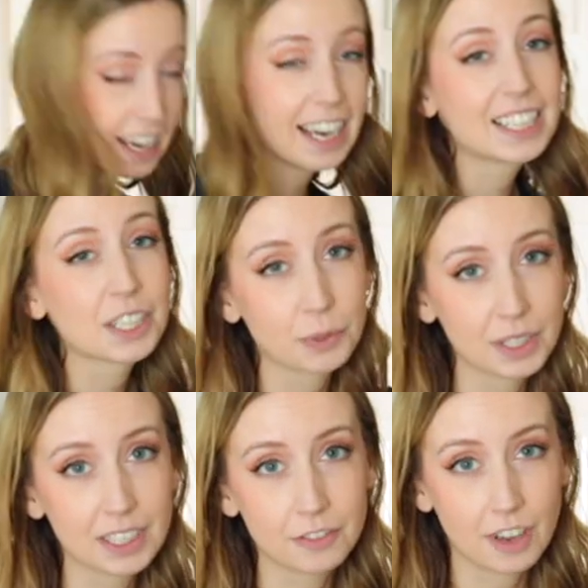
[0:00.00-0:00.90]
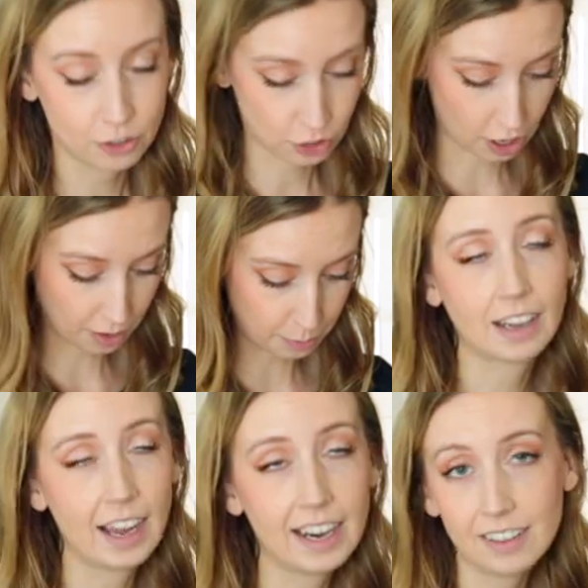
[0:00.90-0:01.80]
It's a really fun job.
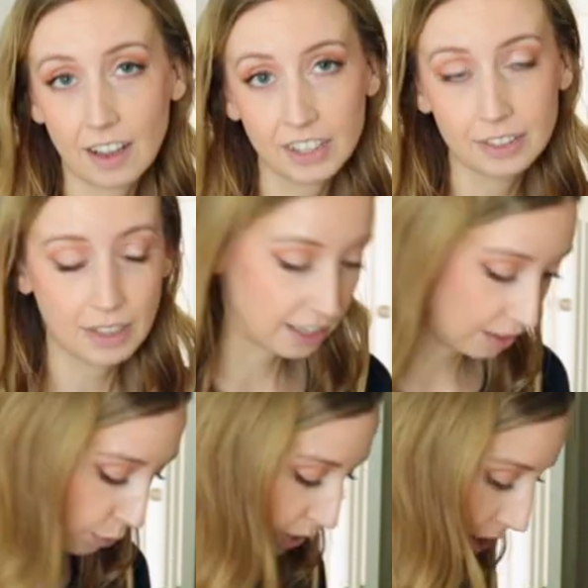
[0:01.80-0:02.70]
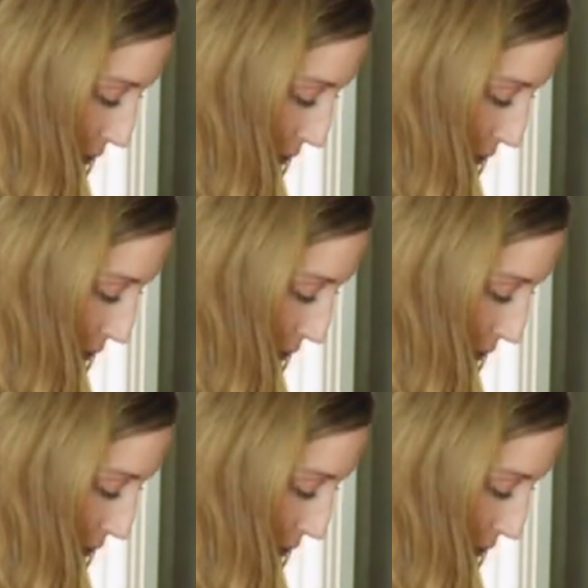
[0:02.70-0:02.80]
I love it. I love what I